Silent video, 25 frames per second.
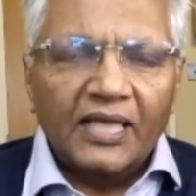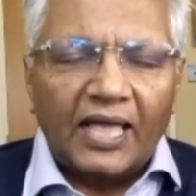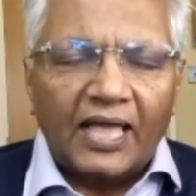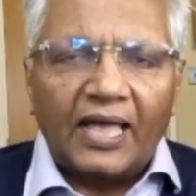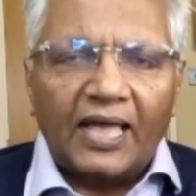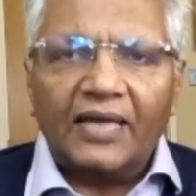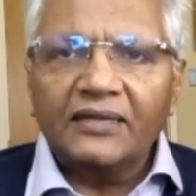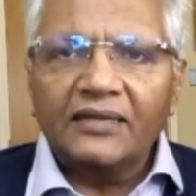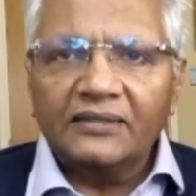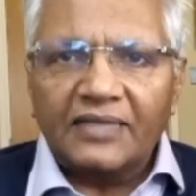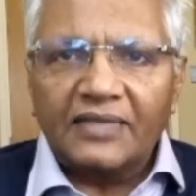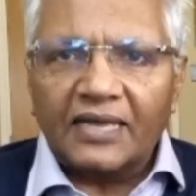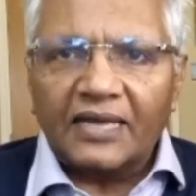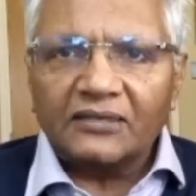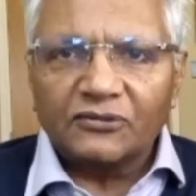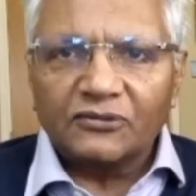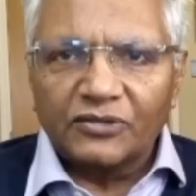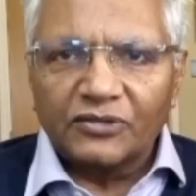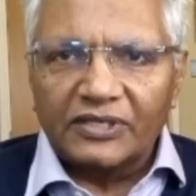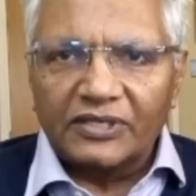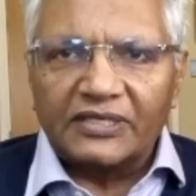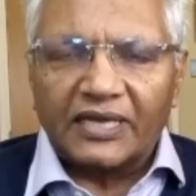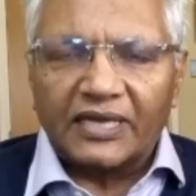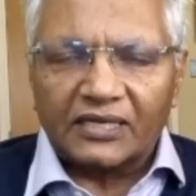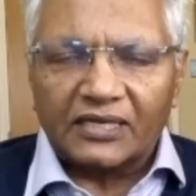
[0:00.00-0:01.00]
And that
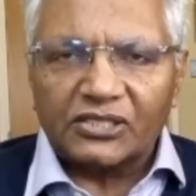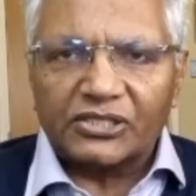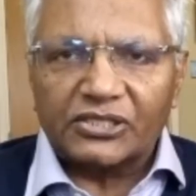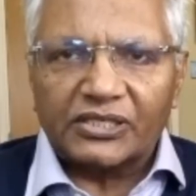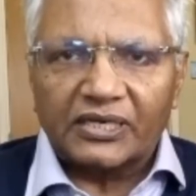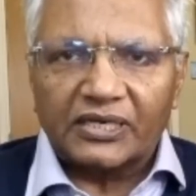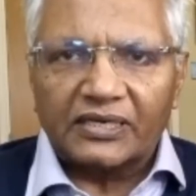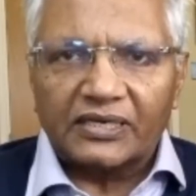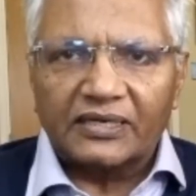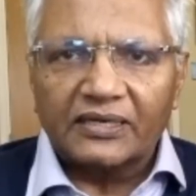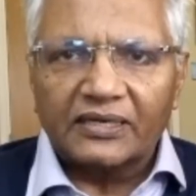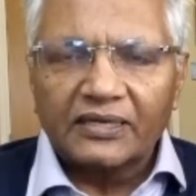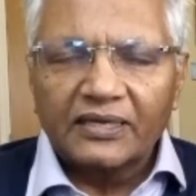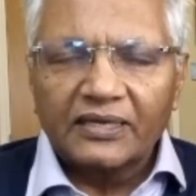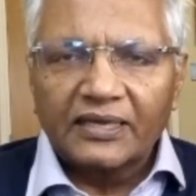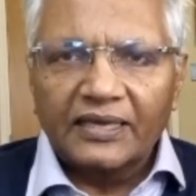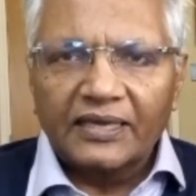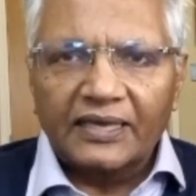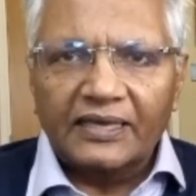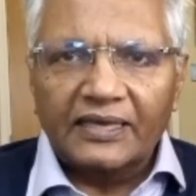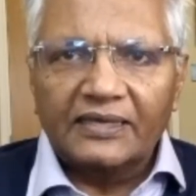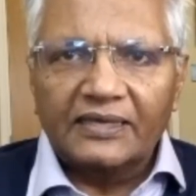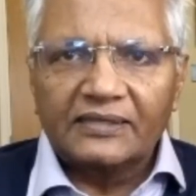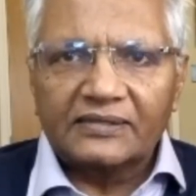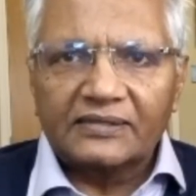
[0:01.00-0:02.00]
reduction
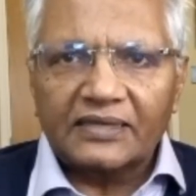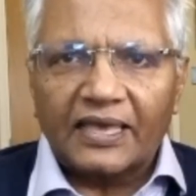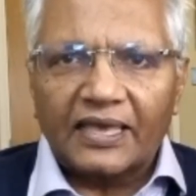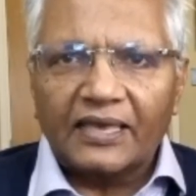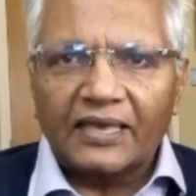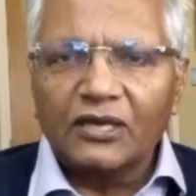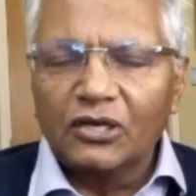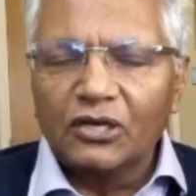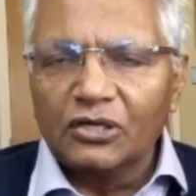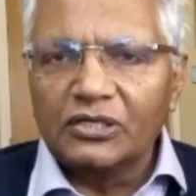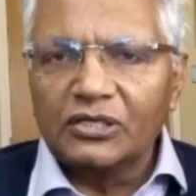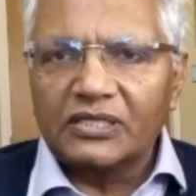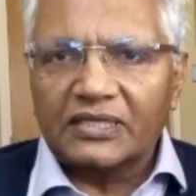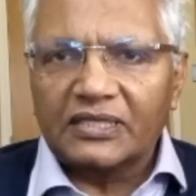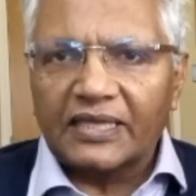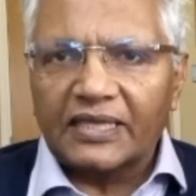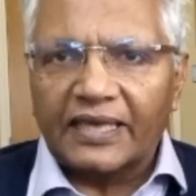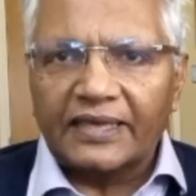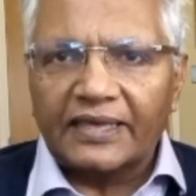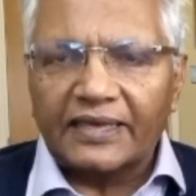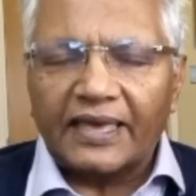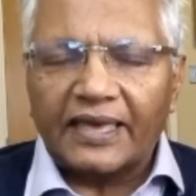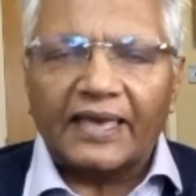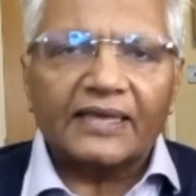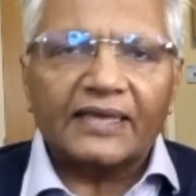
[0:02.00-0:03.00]
is a good
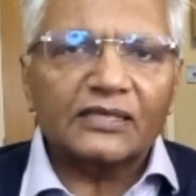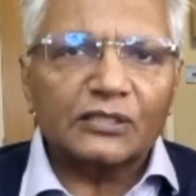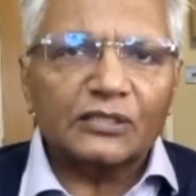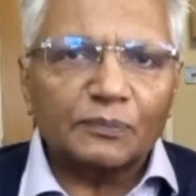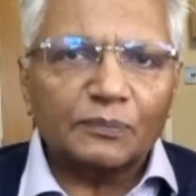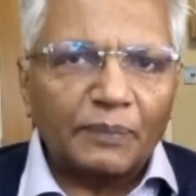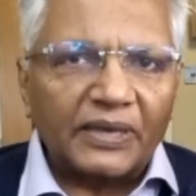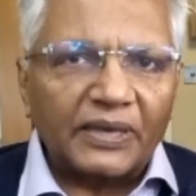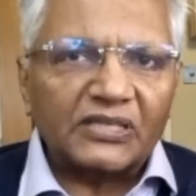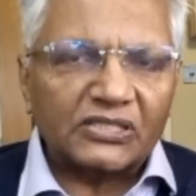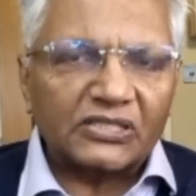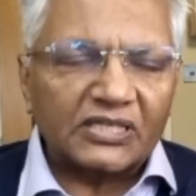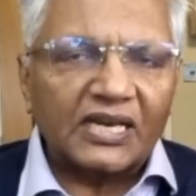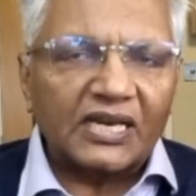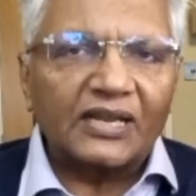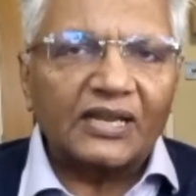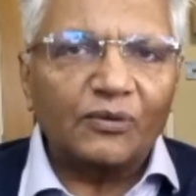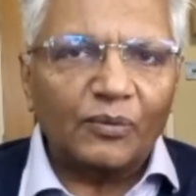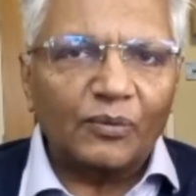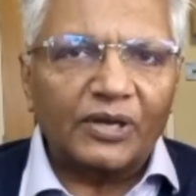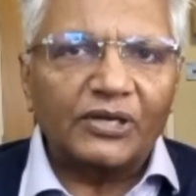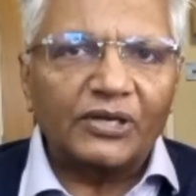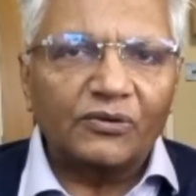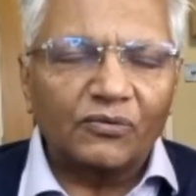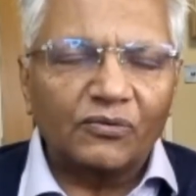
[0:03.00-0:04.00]
thing, especially
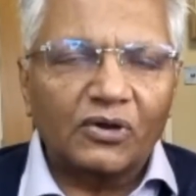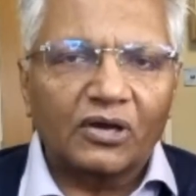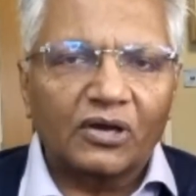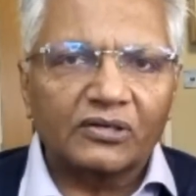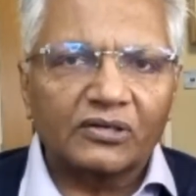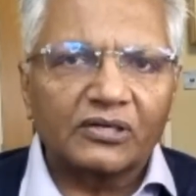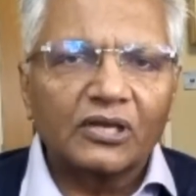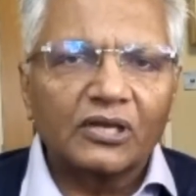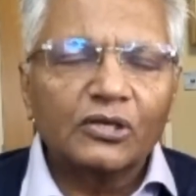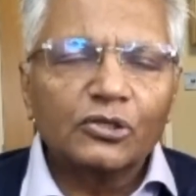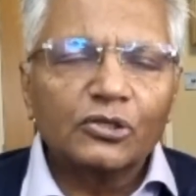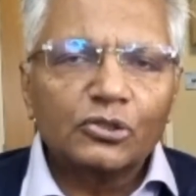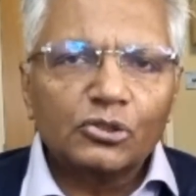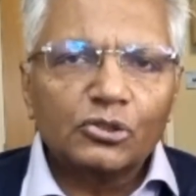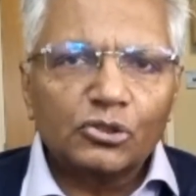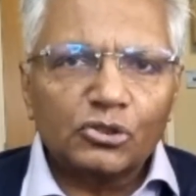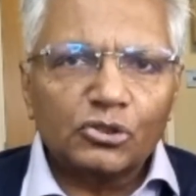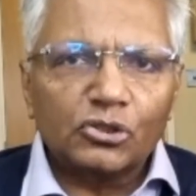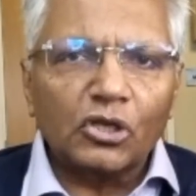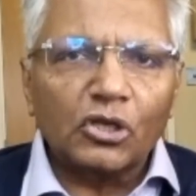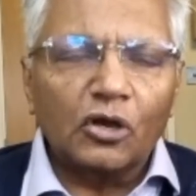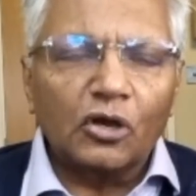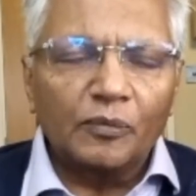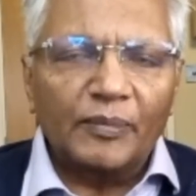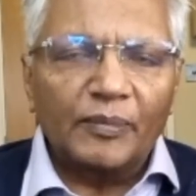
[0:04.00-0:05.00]
when you've got
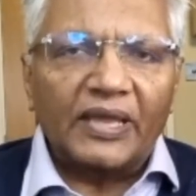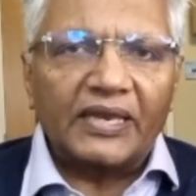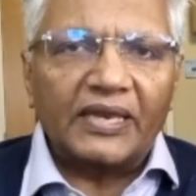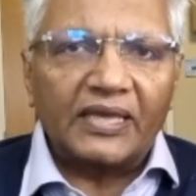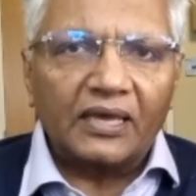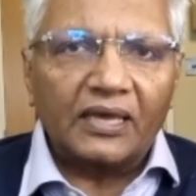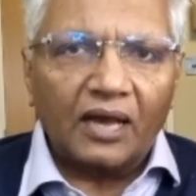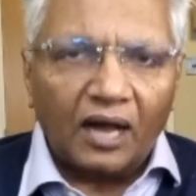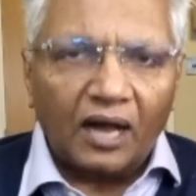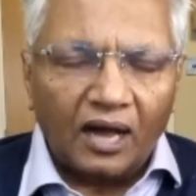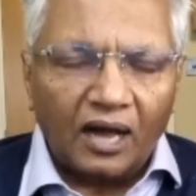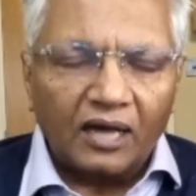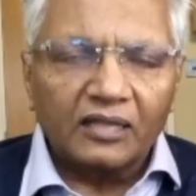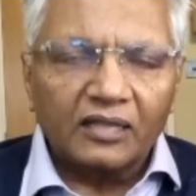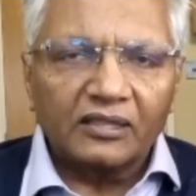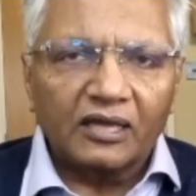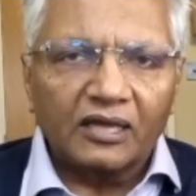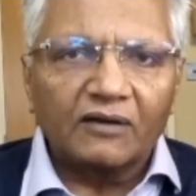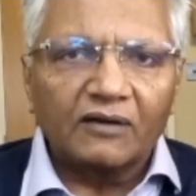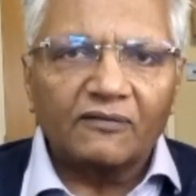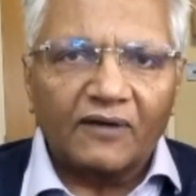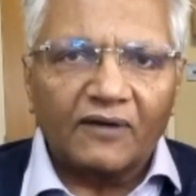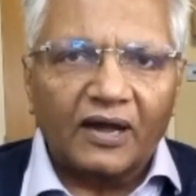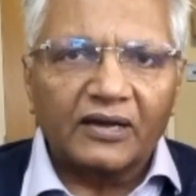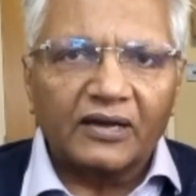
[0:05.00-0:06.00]
so many other
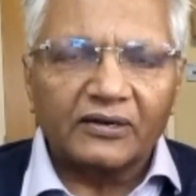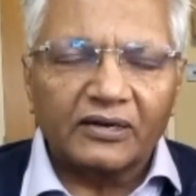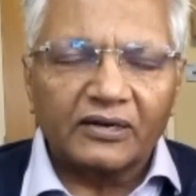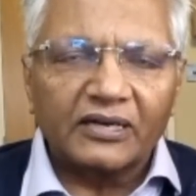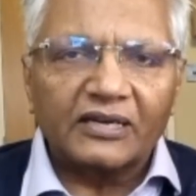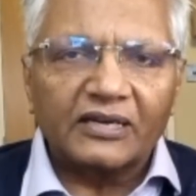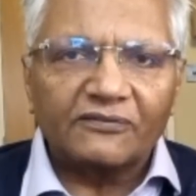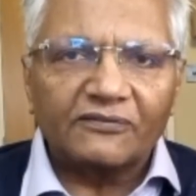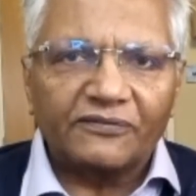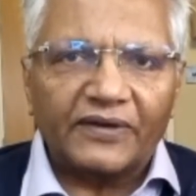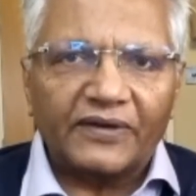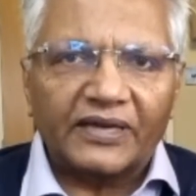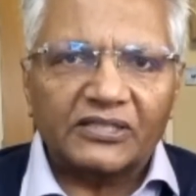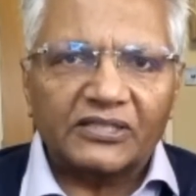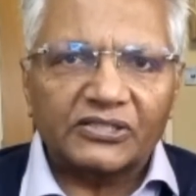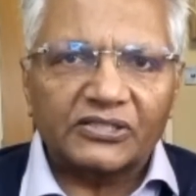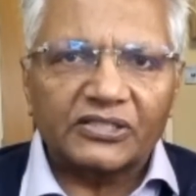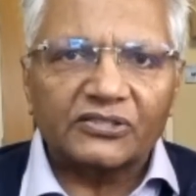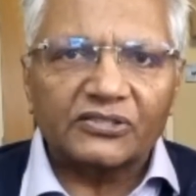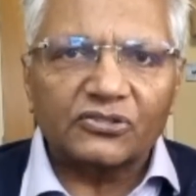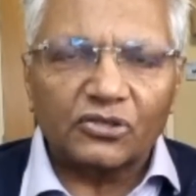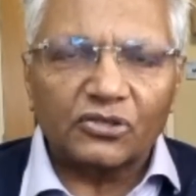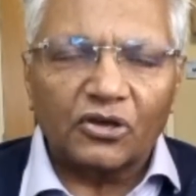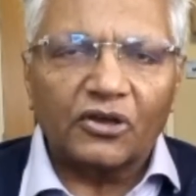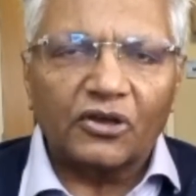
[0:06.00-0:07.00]
viral
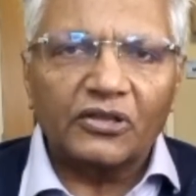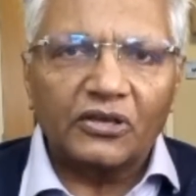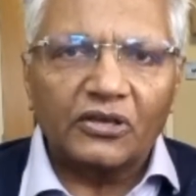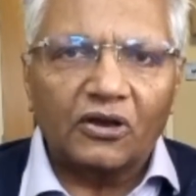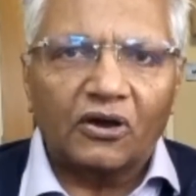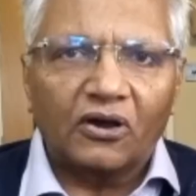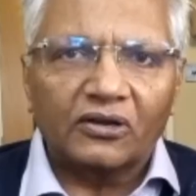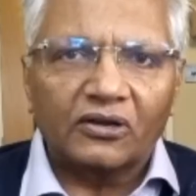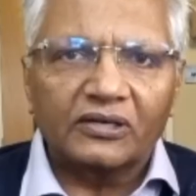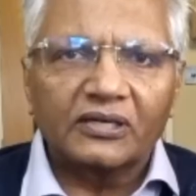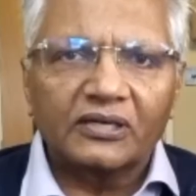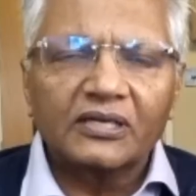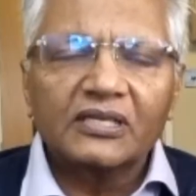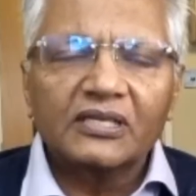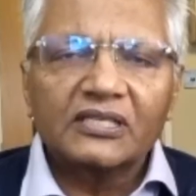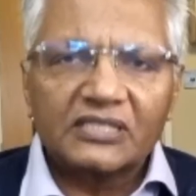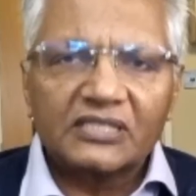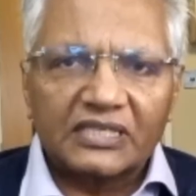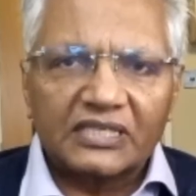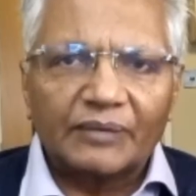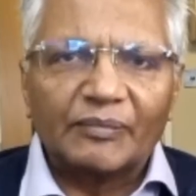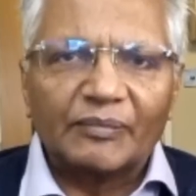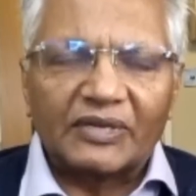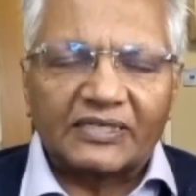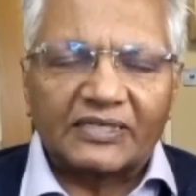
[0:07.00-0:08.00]
infections going on
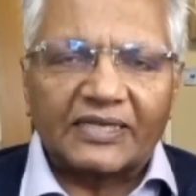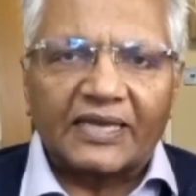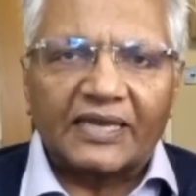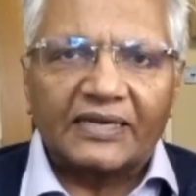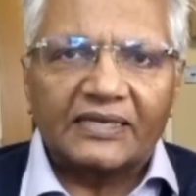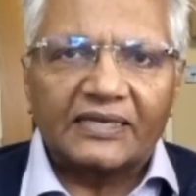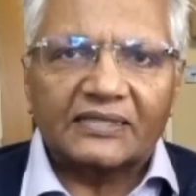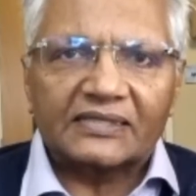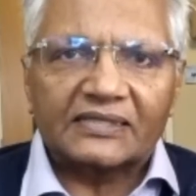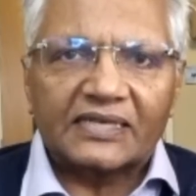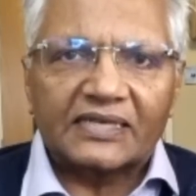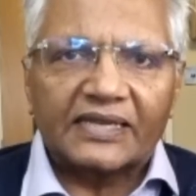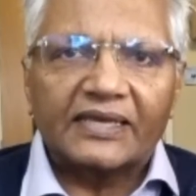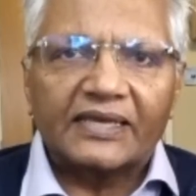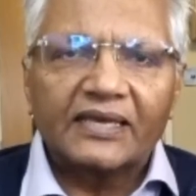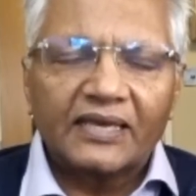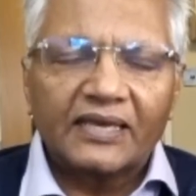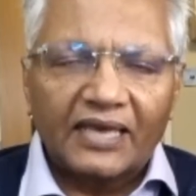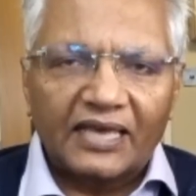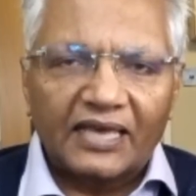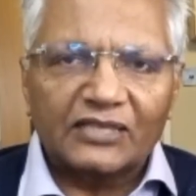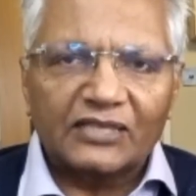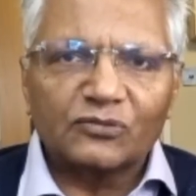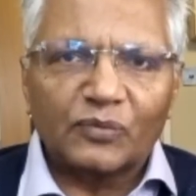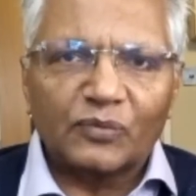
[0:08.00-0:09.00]
simultaneously,
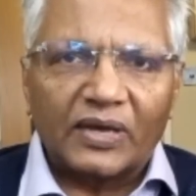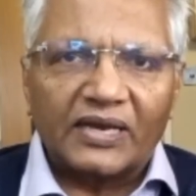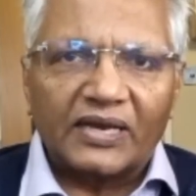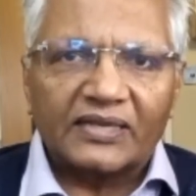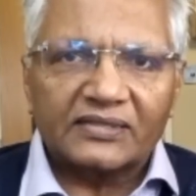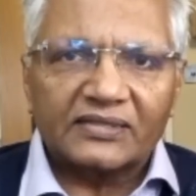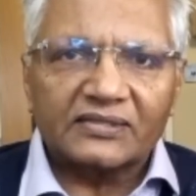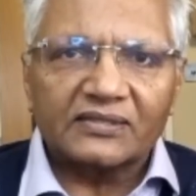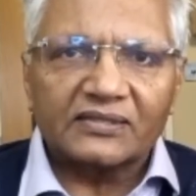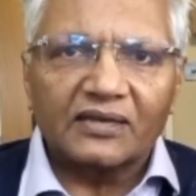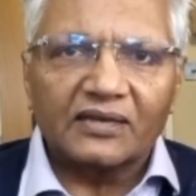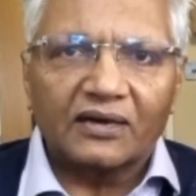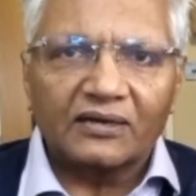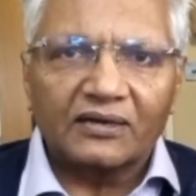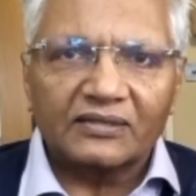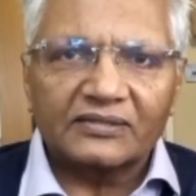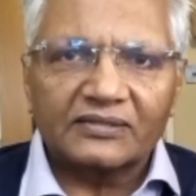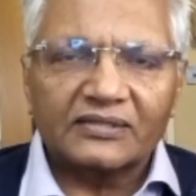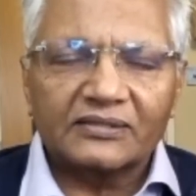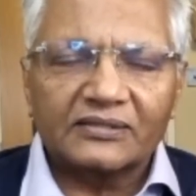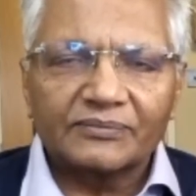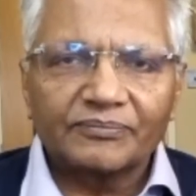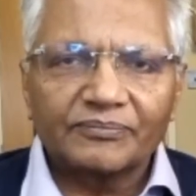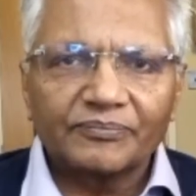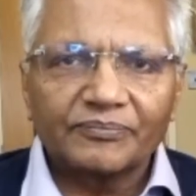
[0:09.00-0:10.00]
as well as SARS.